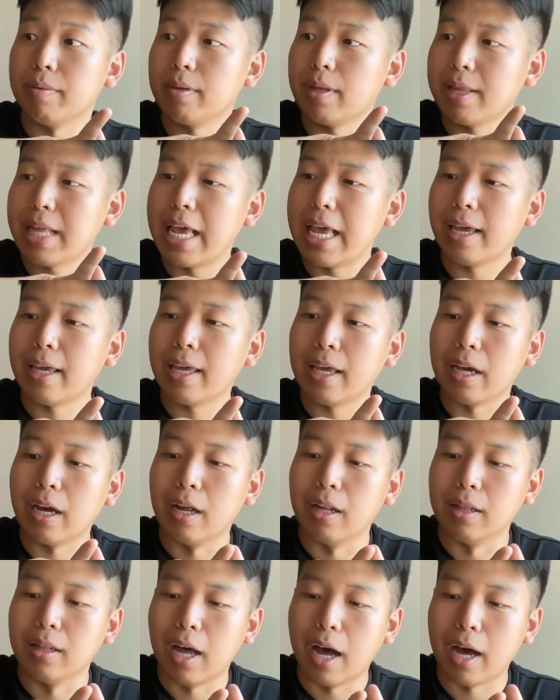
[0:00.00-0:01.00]

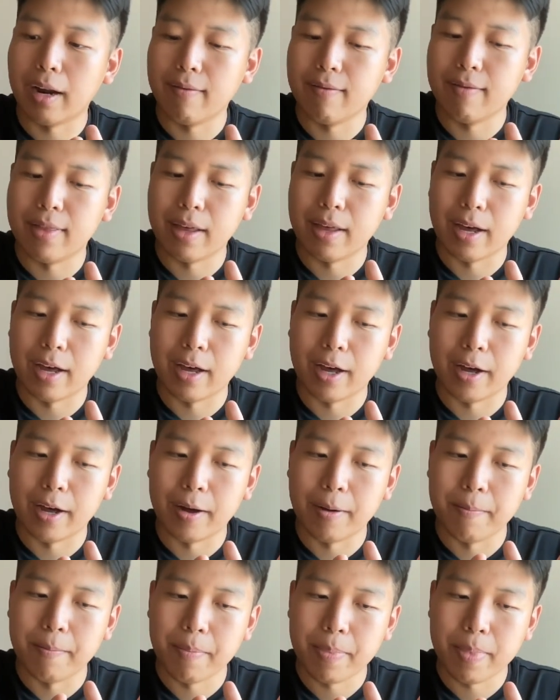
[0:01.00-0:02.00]
taking a lot of
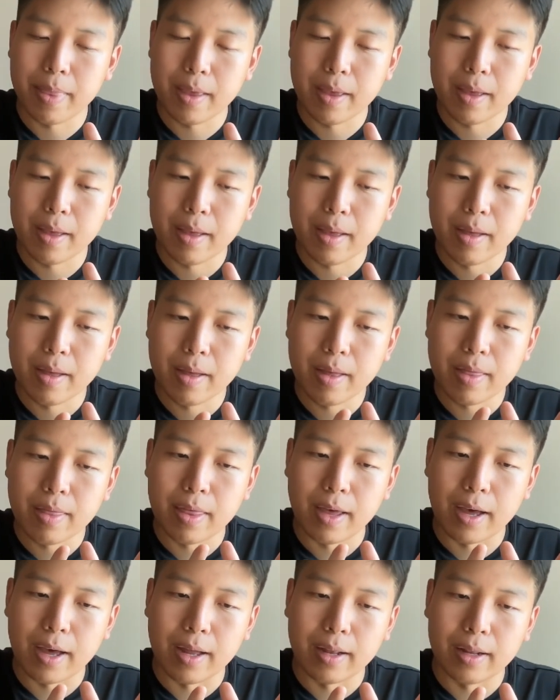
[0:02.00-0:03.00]

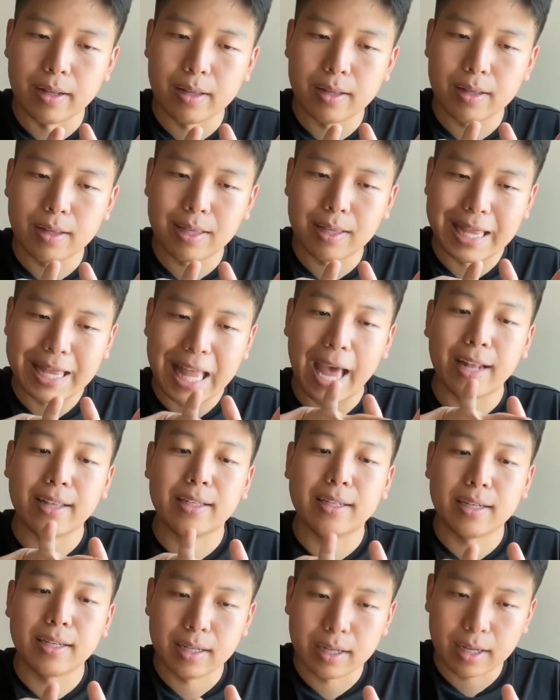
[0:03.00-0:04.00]
the
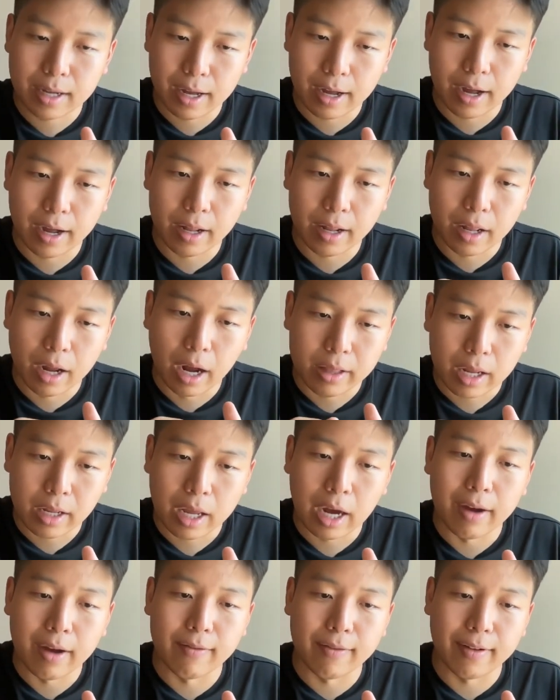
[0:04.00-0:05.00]
debt
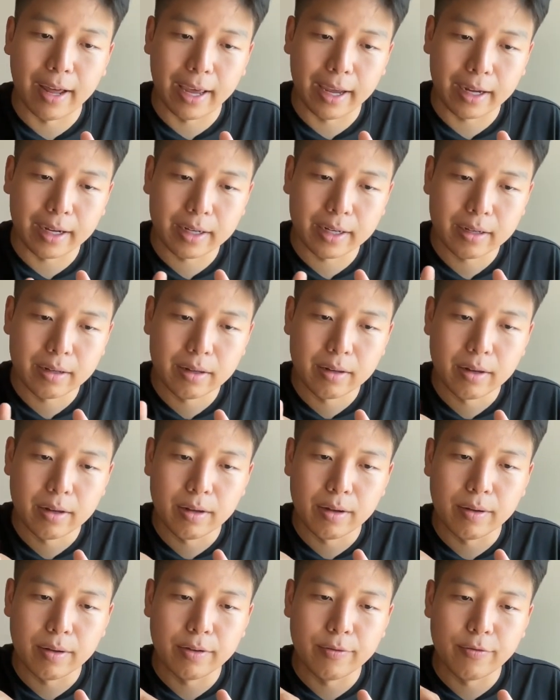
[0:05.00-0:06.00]
of like
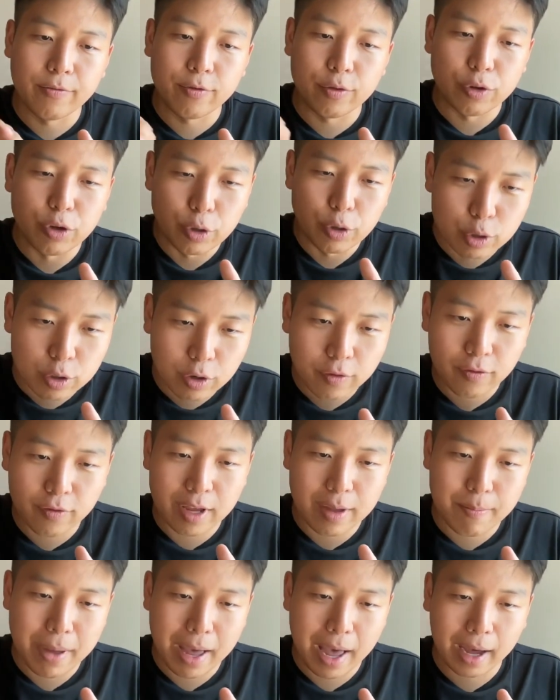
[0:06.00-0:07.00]
user
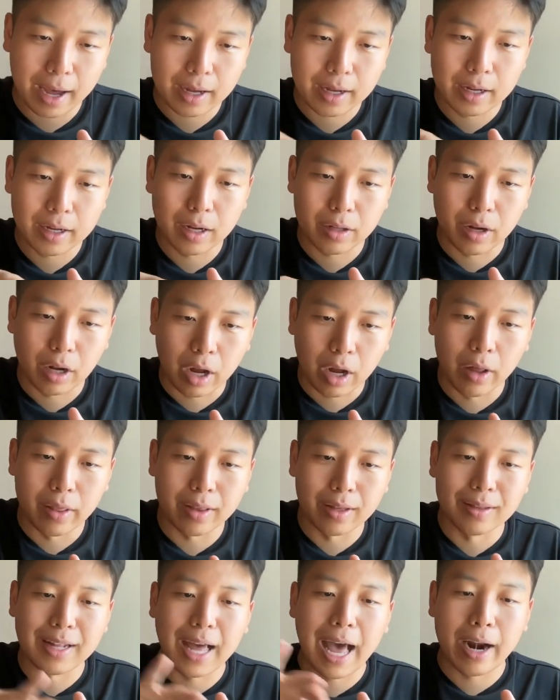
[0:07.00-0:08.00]
feedback
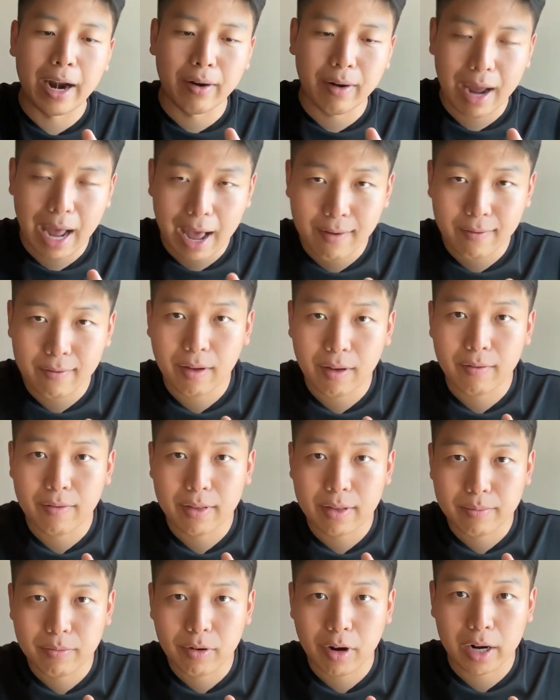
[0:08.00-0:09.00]
on the latter half of
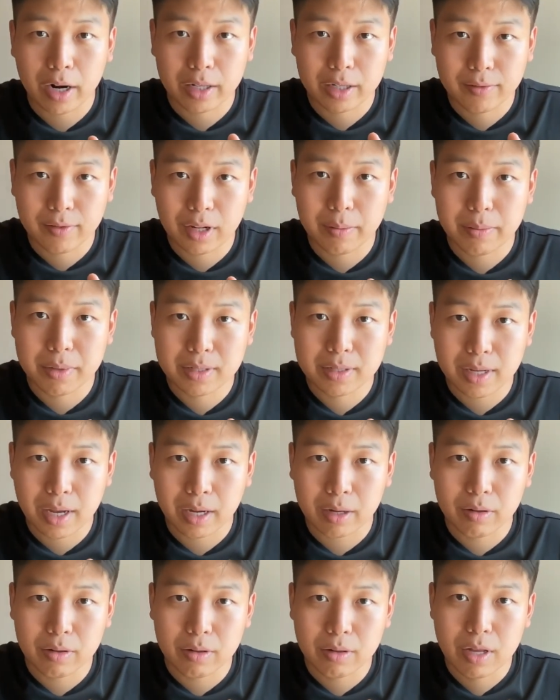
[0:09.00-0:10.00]
the product development
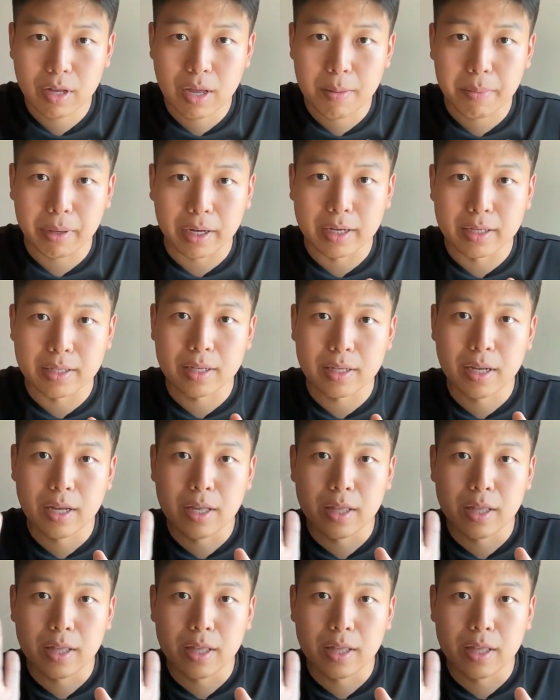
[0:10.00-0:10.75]
cycle, because